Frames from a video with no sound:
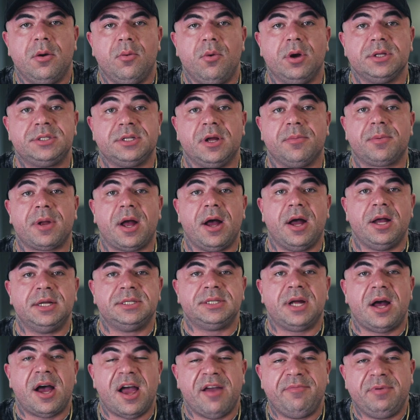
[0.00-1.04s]
What's up,
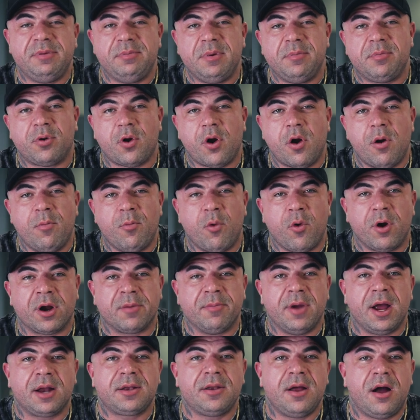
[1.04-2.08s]
guys? IFBB Pro and Warrior
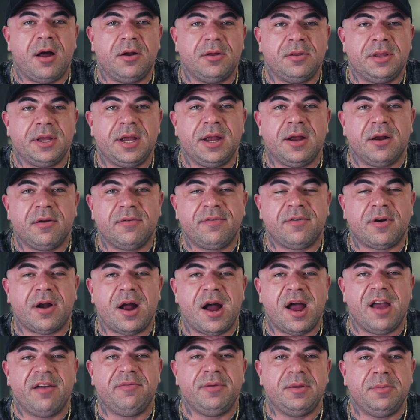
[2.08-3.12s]
MacDonald here for
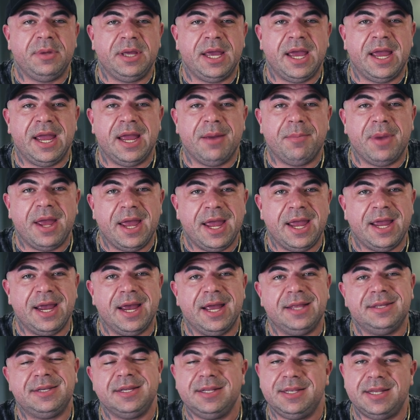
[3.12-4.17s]
IFBB
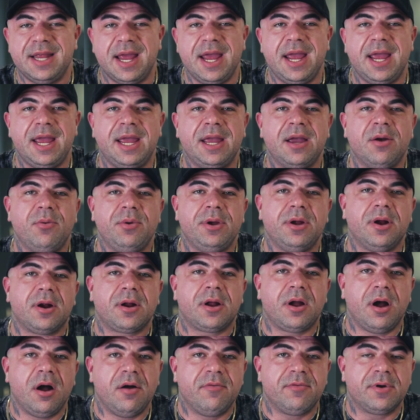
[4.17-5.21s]
AMA, and today we are
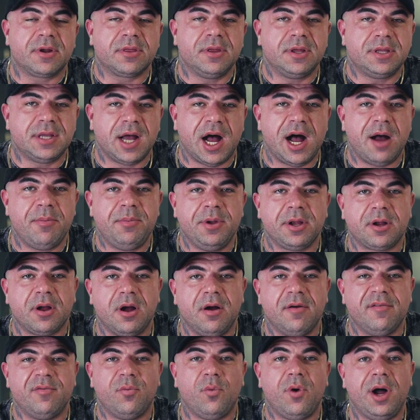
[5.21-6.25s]
covering the topic
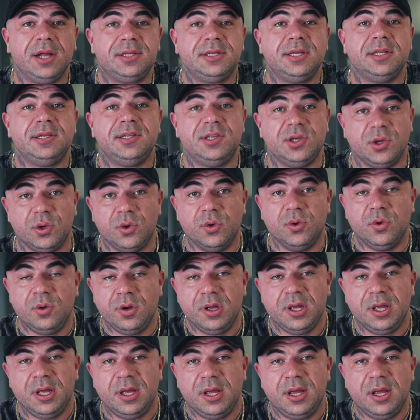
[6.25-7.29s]
of what to do
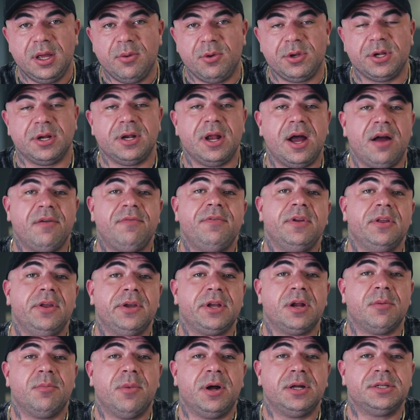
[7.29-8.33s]
when you're not
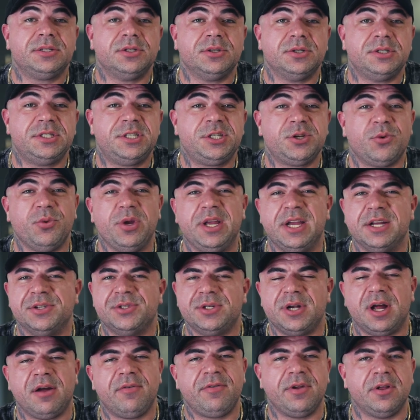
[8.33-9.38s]
feeling your muscles squeeze,
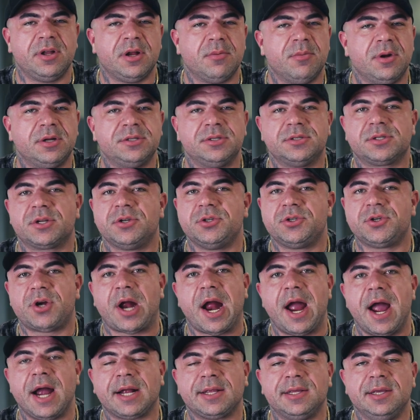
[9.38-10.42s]
you're not feeling your muscles
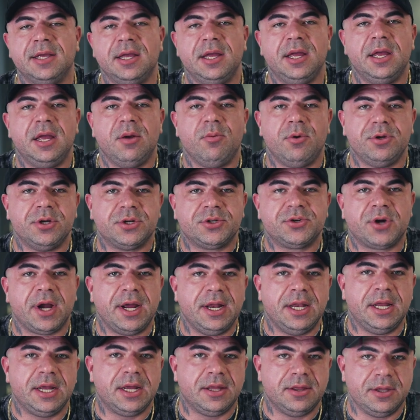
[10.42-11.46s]
contract when you're
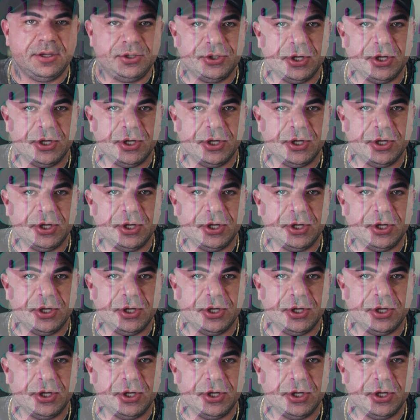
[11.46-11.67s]
training in the